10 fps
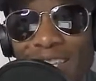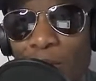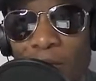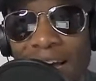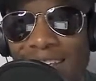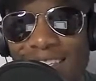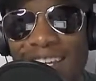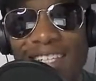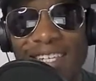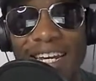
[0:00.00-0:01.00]
in the press,
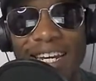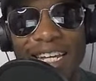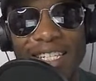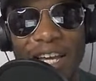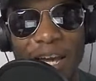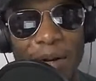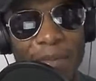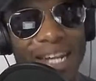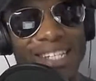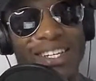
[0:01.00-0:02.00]
said Neeks a couple of
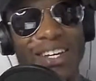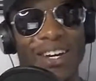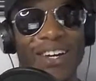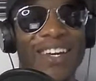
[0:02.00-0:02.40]
minutes ago.